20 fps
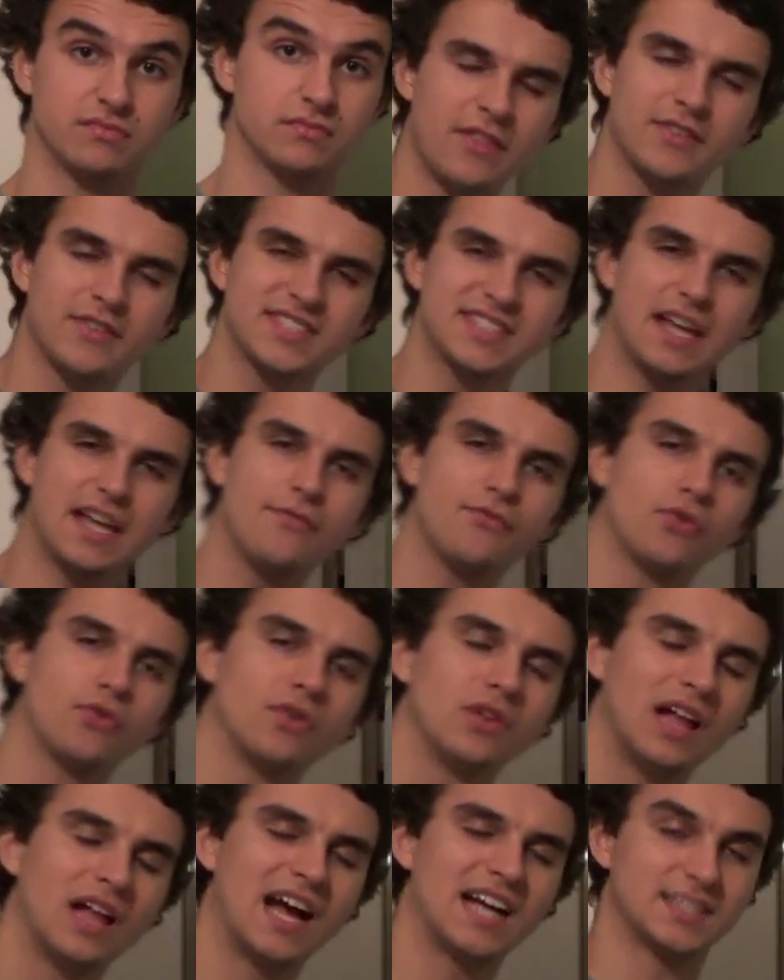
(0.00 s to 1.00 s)
There are
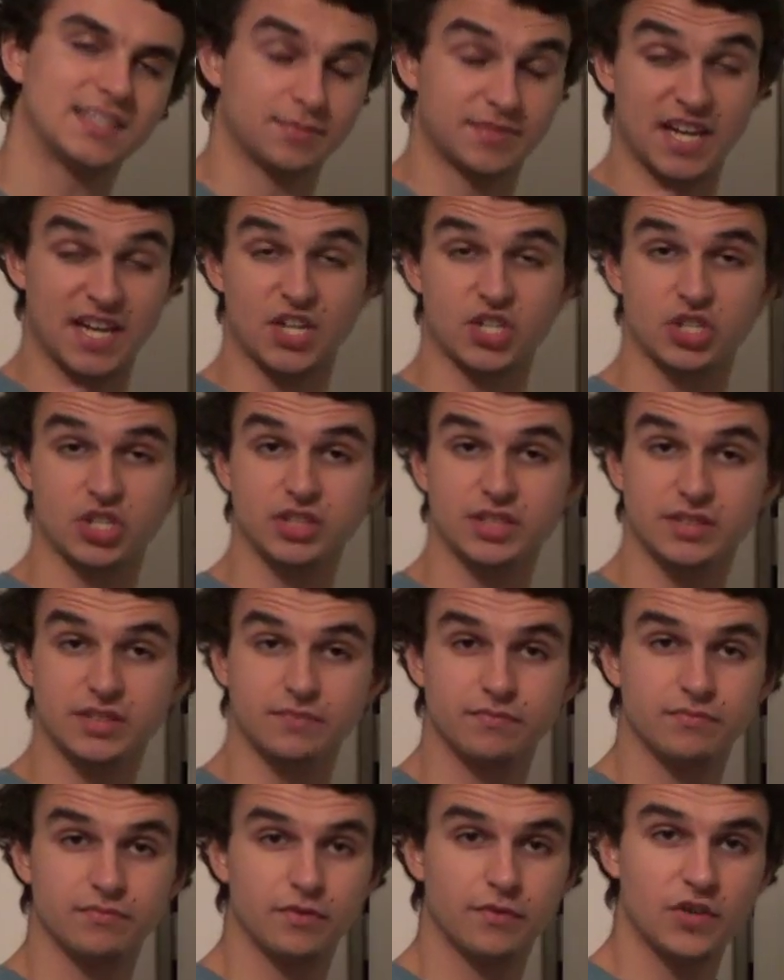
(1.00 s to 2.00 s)
several adaptations
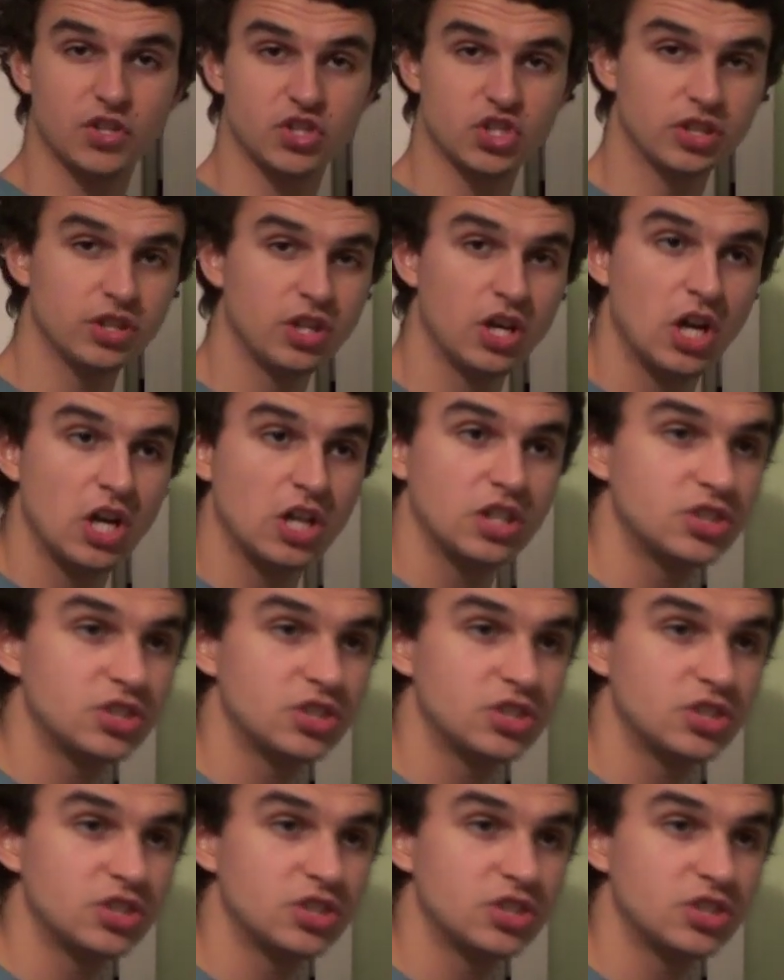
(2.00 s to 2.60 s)
for vision.